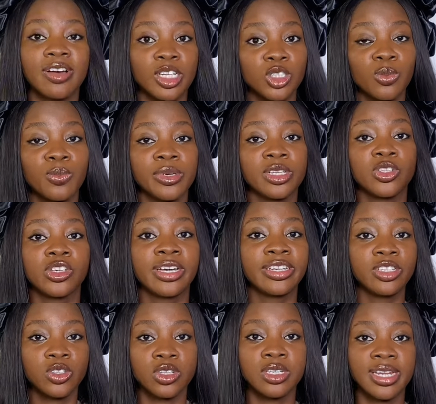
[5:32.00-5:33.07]
fashion piece you can
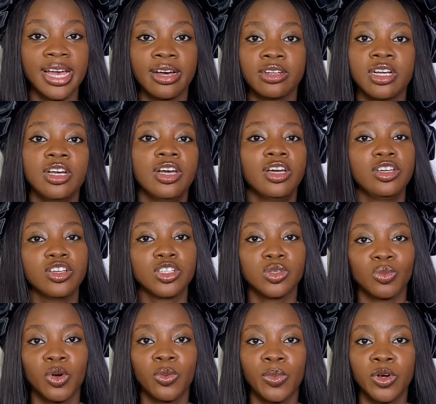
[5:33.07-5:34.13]
use to style your
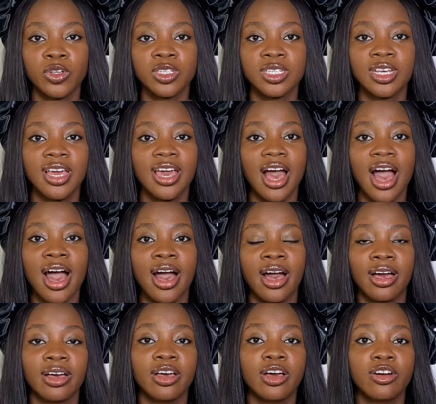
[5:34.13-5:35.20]
small bust
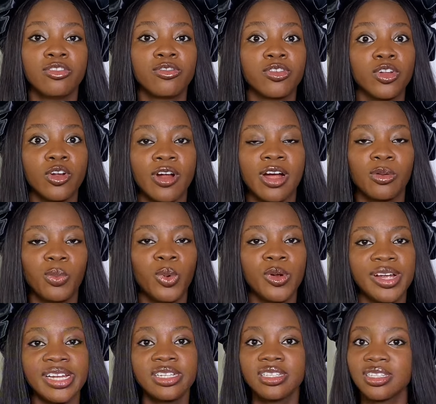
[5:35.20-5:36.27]
are floral
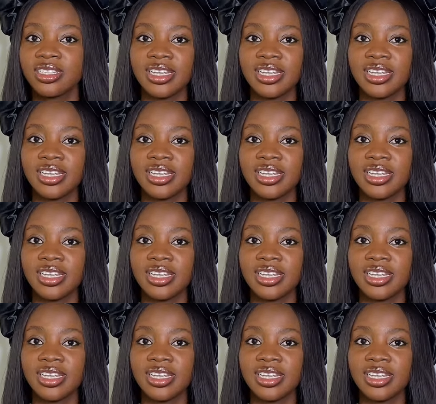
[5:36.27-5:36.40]
prints.